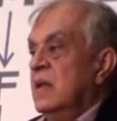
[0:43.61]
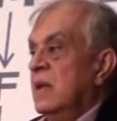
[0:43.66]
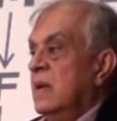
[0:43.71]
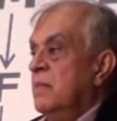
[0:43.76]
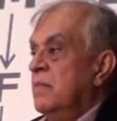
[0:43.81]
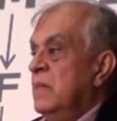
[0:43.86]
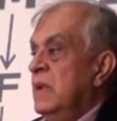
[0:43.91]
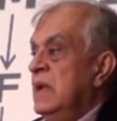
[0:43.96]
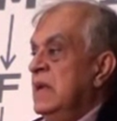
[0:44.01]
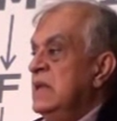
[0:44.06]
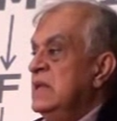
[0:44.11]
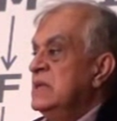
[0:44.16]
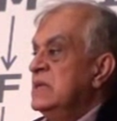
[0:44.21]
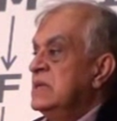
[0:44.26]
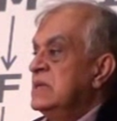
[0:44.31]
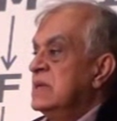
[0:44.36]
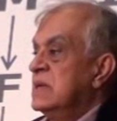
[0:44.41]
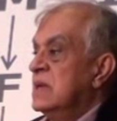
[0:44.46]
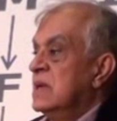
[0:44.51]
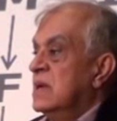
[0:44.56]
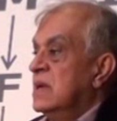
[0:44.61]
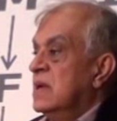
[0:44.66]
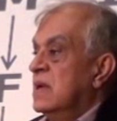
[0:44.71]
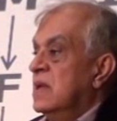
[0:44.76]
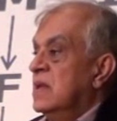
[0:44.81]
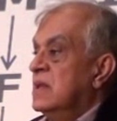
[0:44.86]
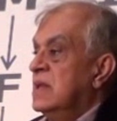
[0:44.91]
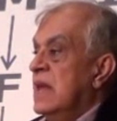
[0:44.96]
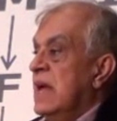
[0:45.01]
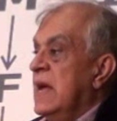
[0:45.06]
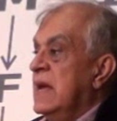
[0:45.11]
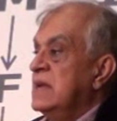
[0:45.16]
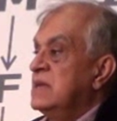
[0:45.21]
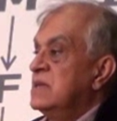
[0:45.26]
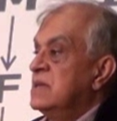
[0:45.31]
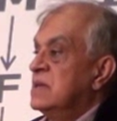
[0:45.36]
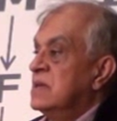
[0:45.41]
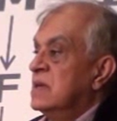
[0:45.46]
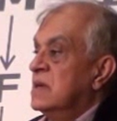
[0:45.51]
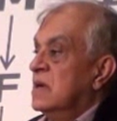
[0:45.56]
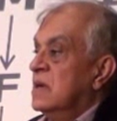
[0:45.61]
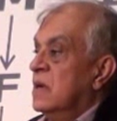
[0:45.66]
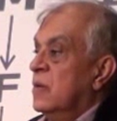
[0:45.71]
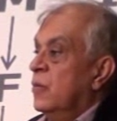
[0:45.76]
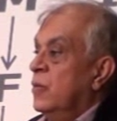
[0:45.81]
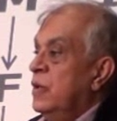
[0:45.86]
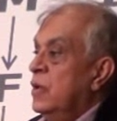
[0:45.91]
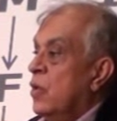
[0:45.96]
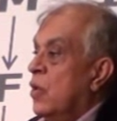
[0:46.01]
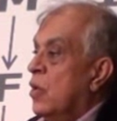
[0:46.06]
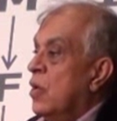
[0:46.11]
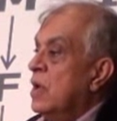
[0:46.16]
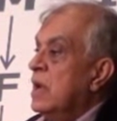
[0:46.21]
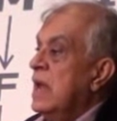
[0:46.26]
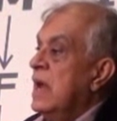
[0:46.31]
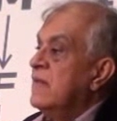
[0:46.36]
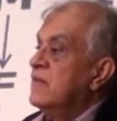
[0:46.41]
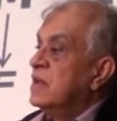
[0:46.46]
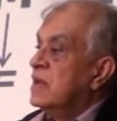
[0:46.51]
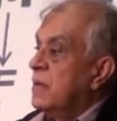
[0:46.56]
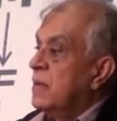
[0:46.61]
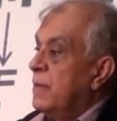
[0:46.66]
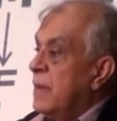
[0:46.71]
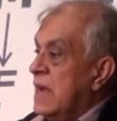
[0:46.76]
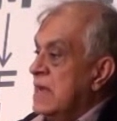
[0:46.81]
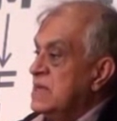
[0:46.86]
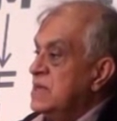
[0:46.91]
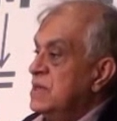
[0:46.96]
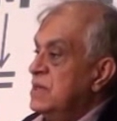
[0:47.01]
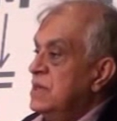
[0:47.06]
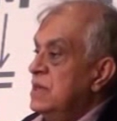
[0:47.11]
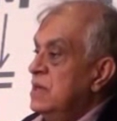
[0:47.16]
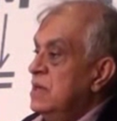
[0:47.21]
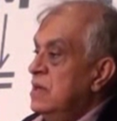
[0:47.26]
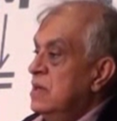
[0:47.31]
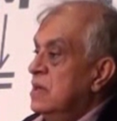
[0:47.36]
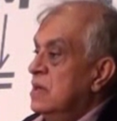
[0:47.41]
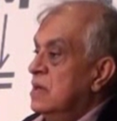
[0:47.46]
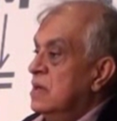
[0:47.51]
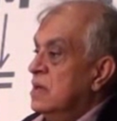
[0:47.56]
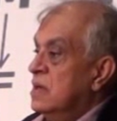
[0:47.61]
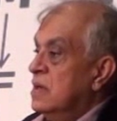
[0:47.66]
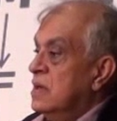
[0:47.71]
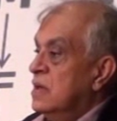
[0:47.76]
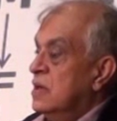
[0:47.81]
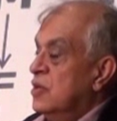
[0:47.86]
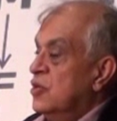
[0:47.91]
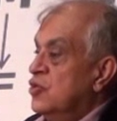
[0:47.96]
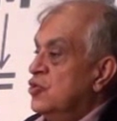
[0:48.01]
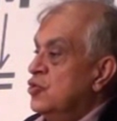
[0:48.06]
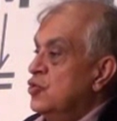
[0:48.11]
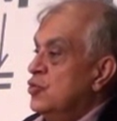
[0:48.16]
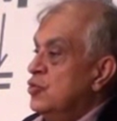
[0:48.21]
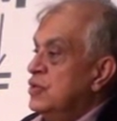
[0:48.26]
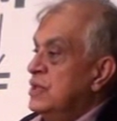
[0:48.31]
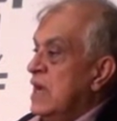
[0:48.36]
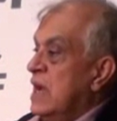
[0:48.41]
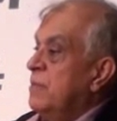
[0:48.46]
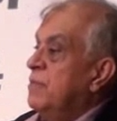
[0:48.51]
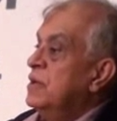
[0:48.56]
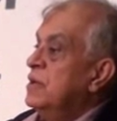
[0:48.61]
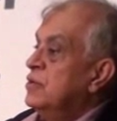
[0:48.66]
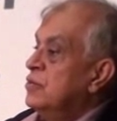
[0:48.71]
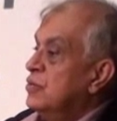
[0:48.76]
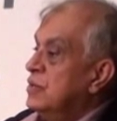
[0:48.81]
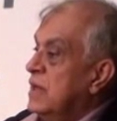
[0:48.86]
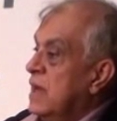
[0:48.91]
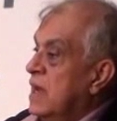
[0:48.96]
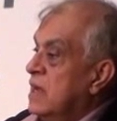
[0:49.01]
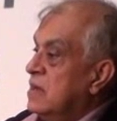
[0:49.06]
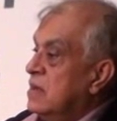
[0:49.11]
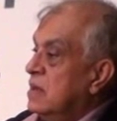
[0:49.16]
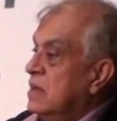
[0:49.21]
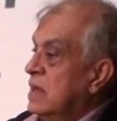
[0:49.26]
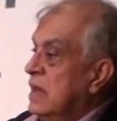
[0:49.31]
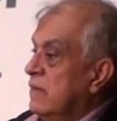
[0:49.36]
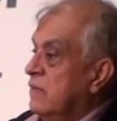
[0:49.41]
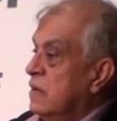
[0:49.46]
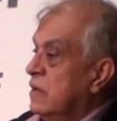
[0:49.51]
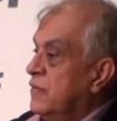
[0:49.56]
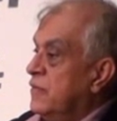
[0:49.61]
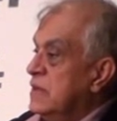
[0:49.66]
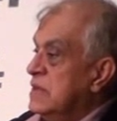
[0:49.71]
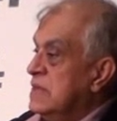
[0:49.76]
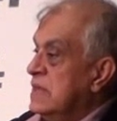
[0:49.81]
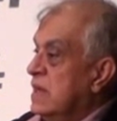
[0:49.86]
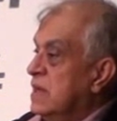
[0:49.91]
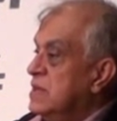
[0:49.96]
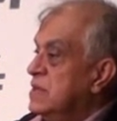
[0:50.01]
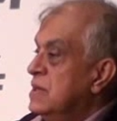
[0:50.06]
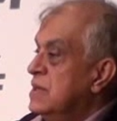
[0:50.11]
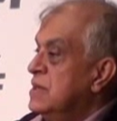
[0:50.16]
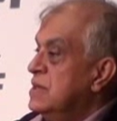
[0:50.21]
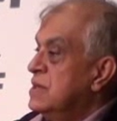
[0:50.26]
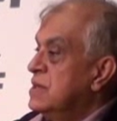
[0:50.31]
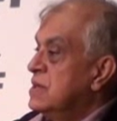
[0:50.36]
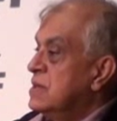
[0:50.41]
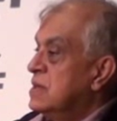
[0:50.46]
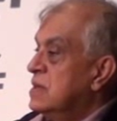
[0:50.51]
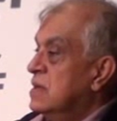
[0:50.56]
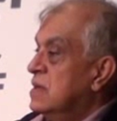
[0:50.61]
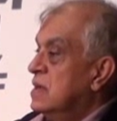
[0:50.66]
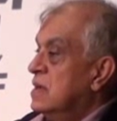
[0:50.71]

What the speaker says: It means that we all have the capacity to tap into that level of intelligence,